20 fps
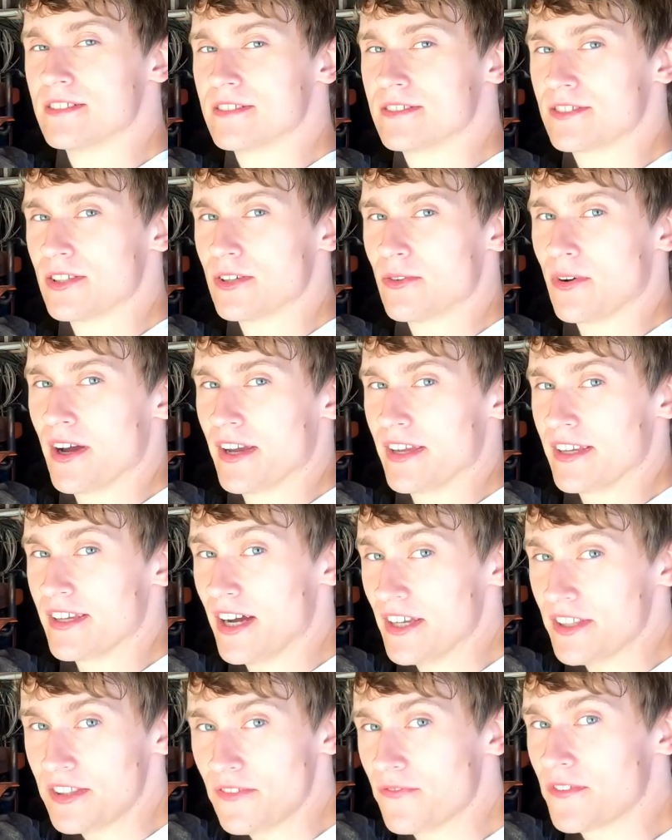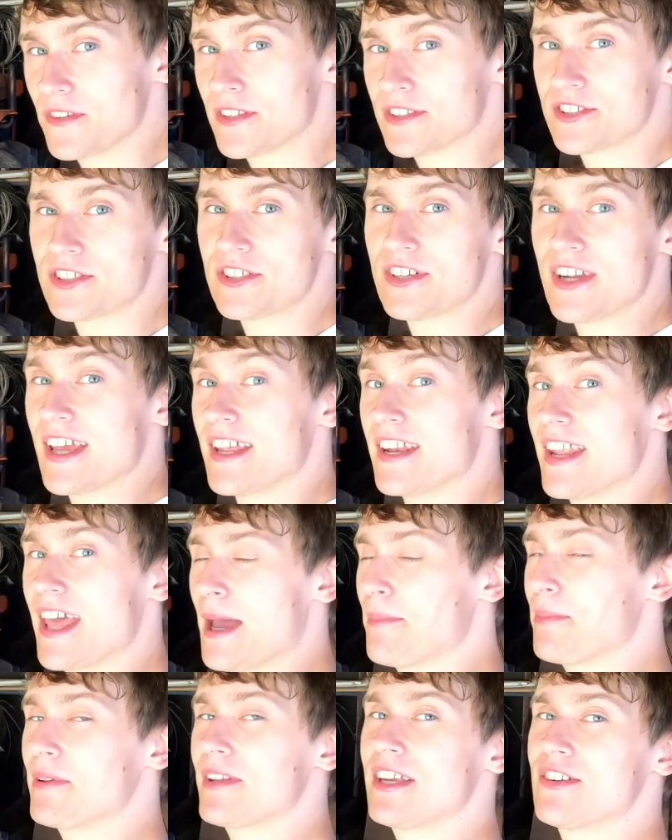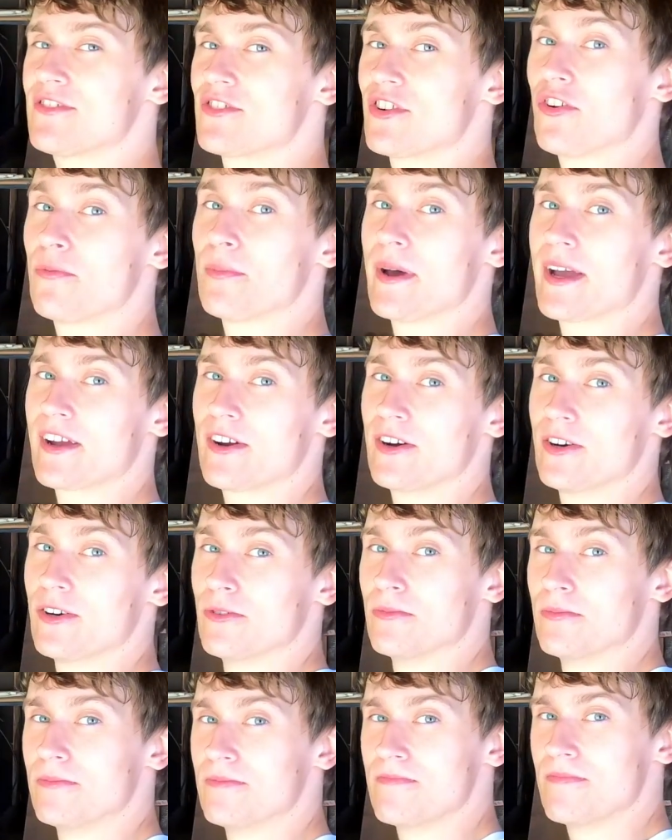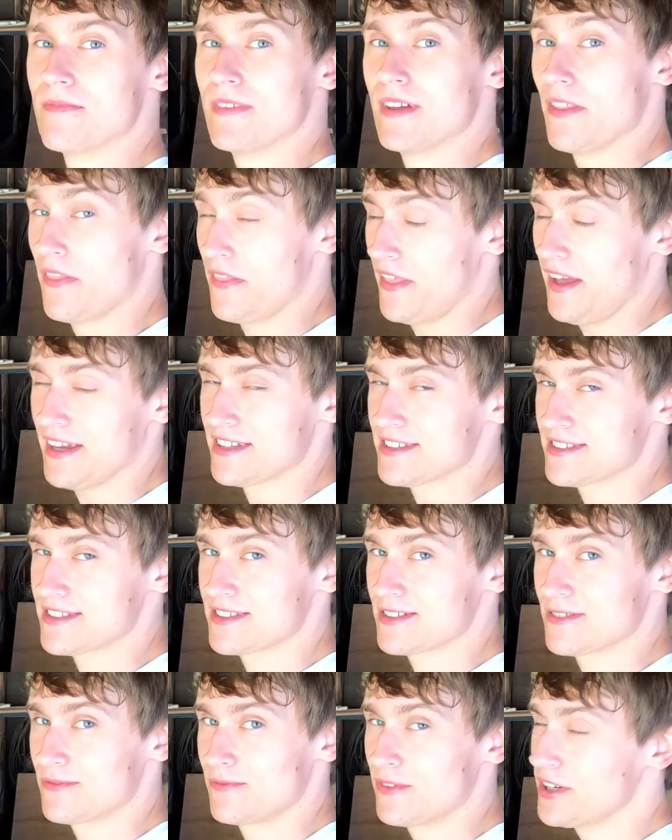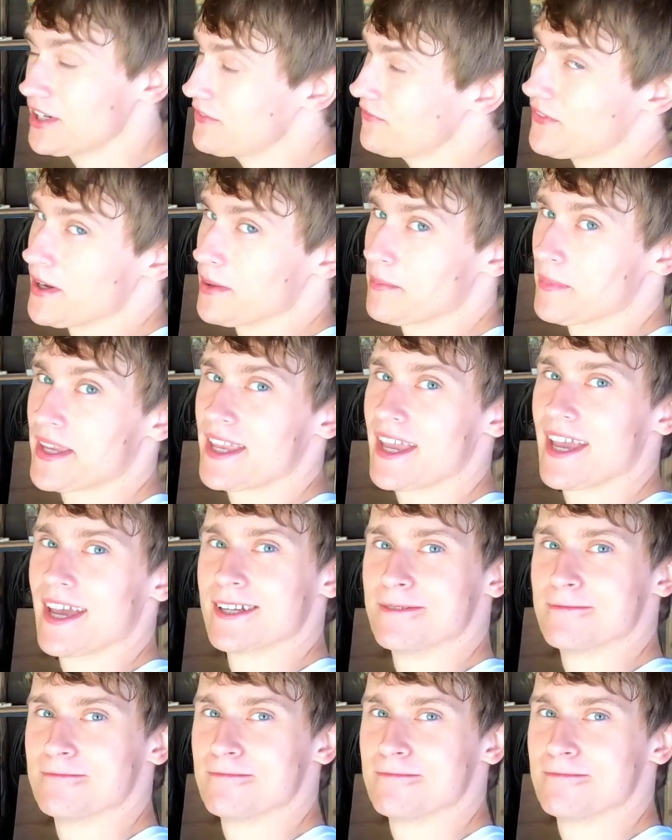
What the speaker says: So I got the filter and happily drove back home. And that's where the fun began.